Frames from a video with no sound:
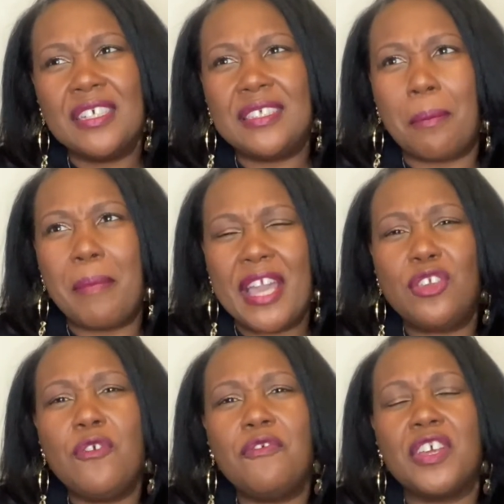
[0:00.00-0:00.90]
to make
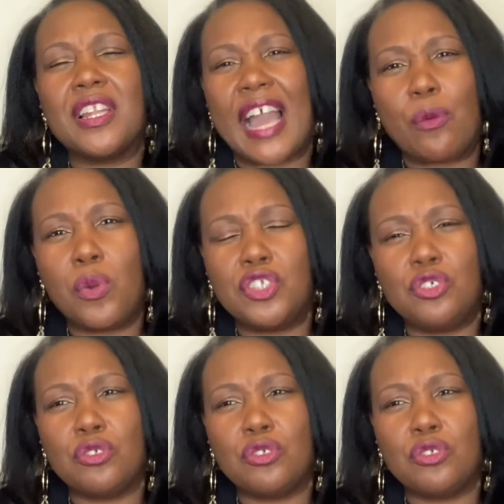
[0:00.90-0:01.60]
you feel like what you're